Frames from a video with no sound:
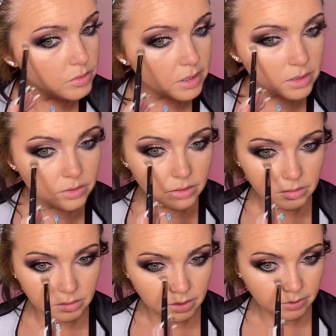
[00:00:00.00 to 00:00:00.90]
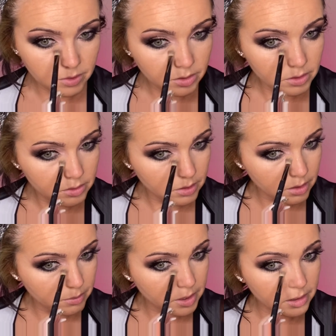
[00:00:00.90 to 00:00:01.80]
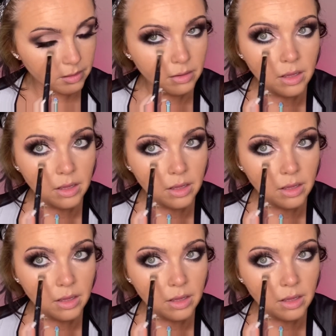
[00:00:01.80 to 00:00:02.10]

tell the truth if you do talk about it.